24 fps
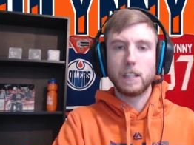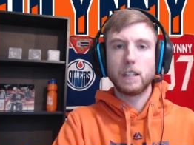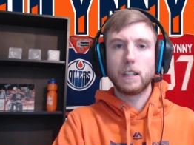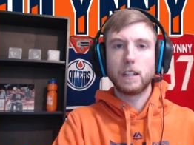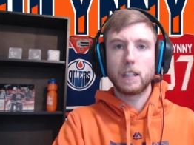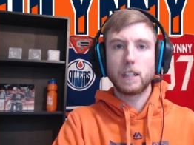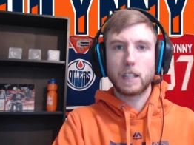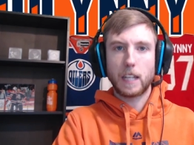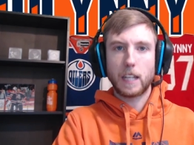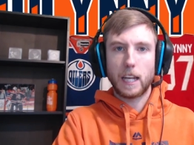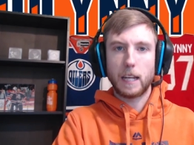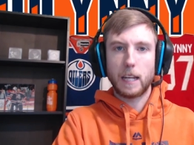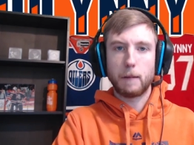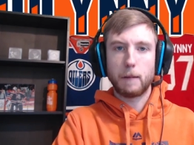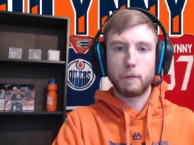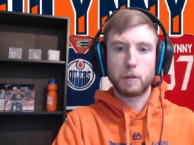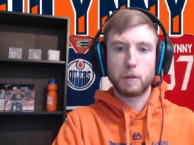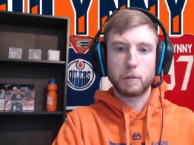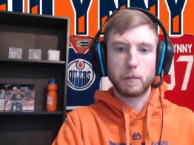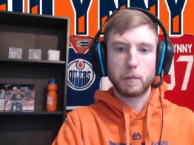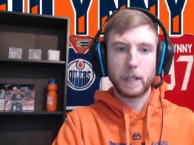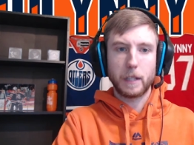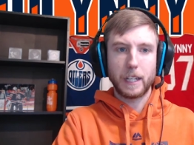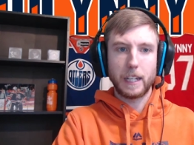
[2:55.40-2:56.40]
games
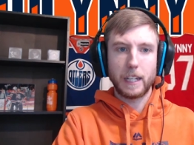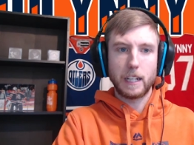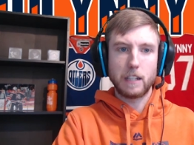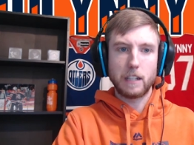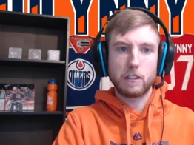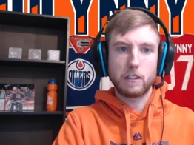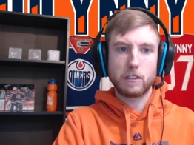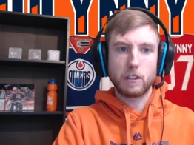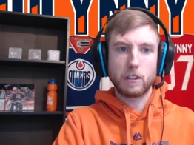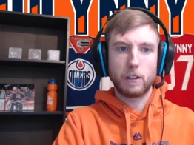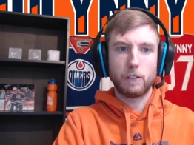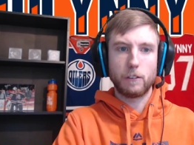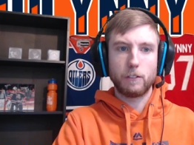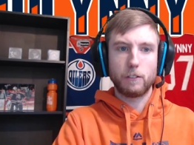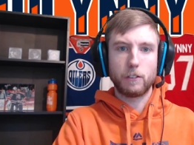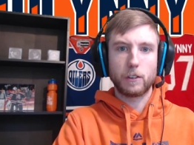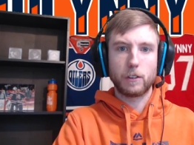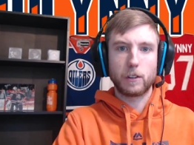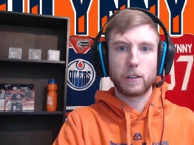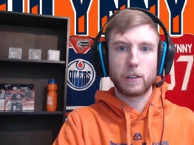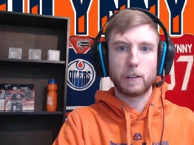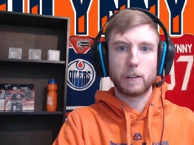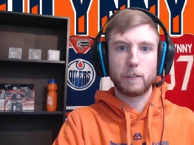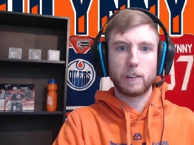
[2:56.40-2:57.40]
played. So
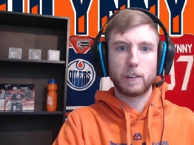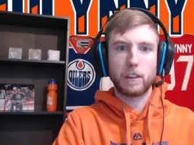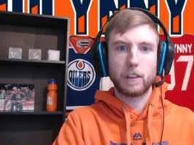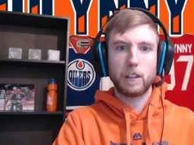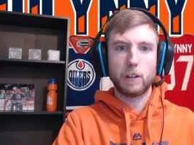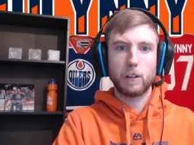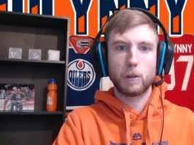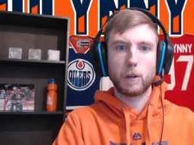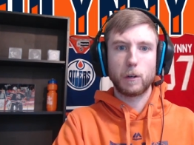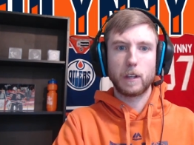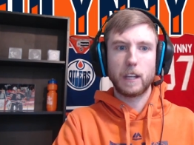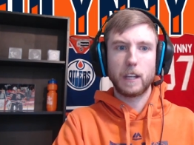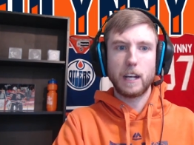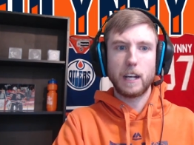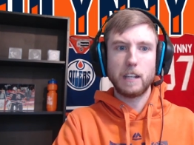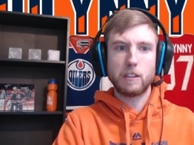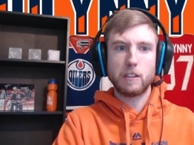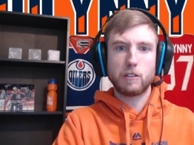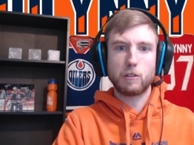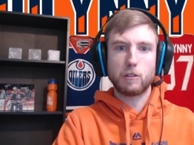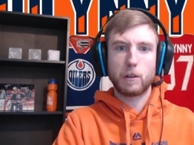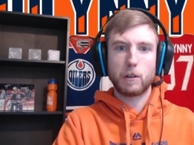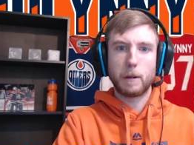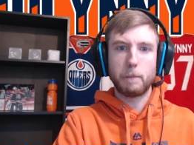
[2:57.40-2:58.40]
for Theodor
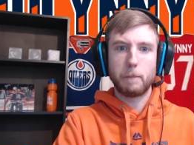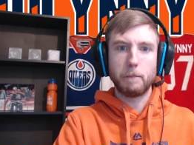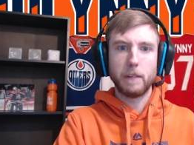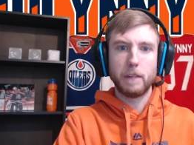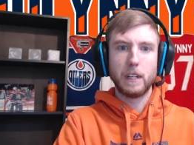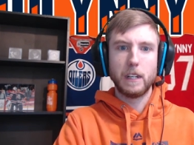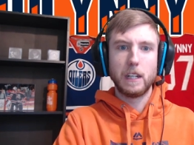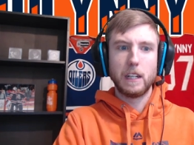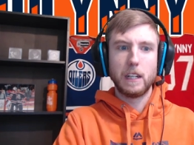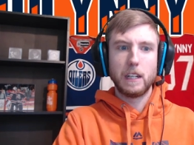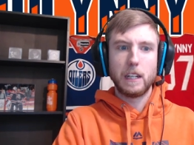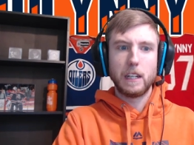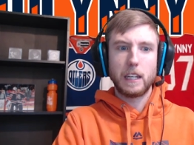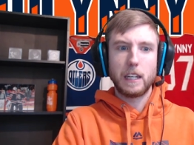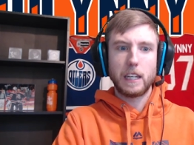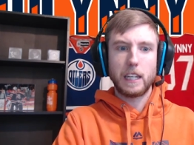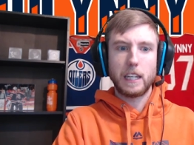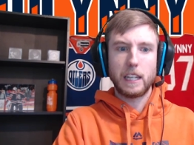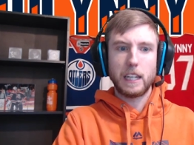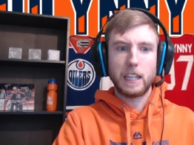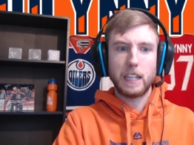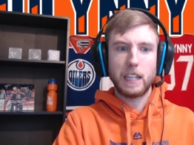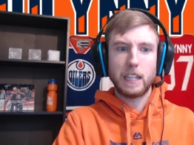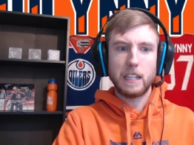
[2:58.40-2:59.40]
Lennstrom,
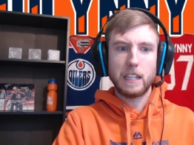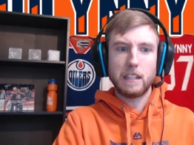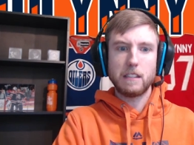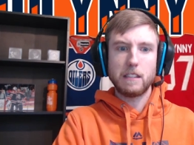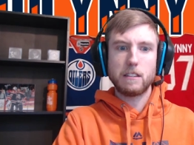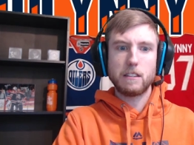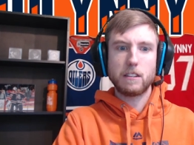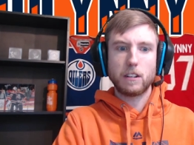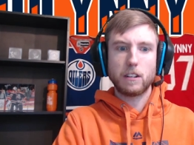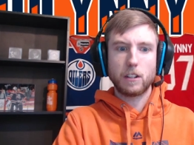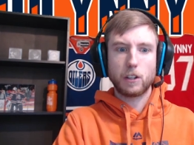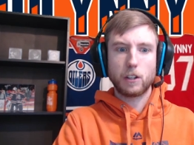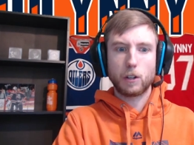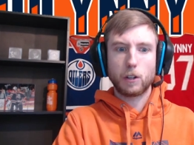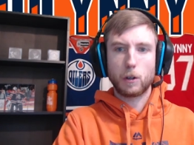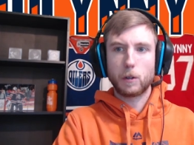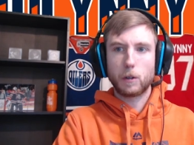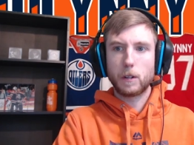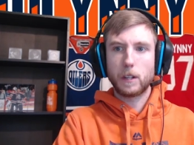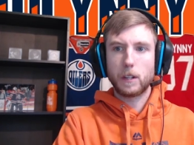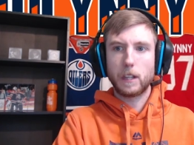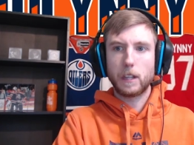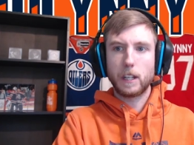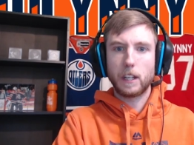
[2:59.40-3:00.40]
he is
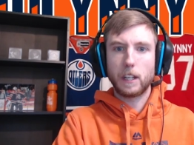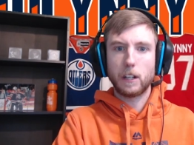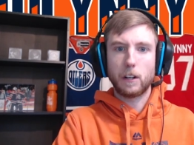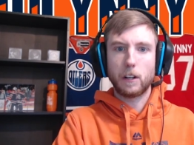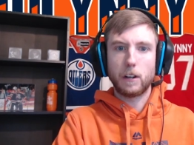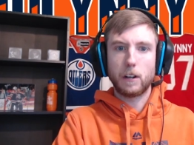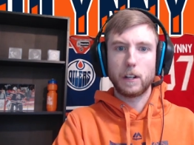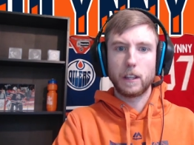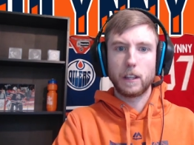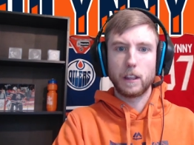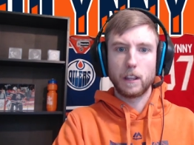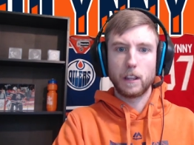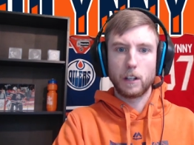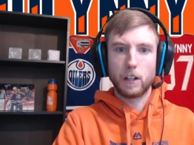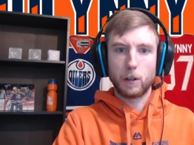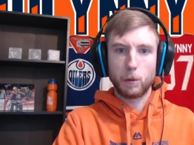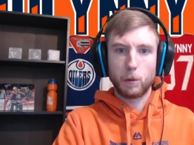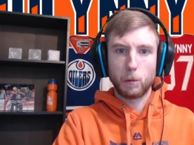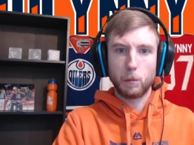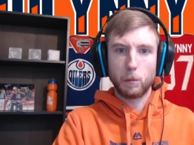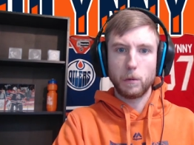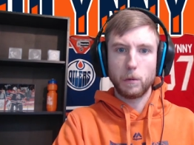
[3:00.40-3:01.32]
currently on loan